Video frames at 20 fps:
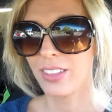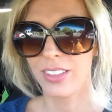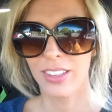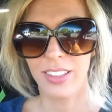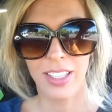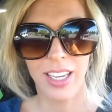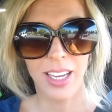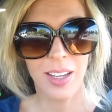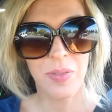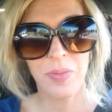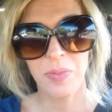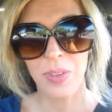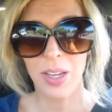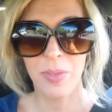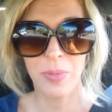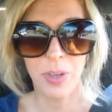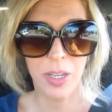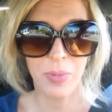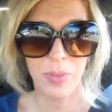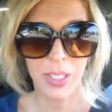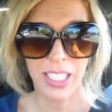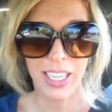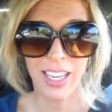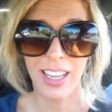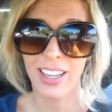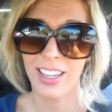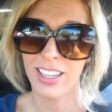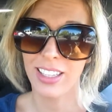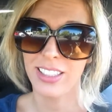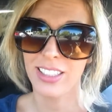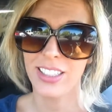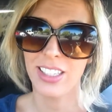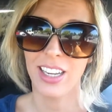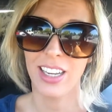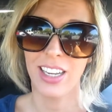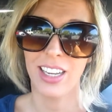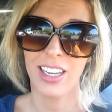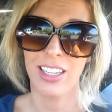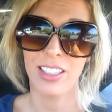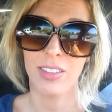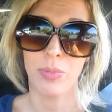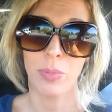yeah, I'm rambling and I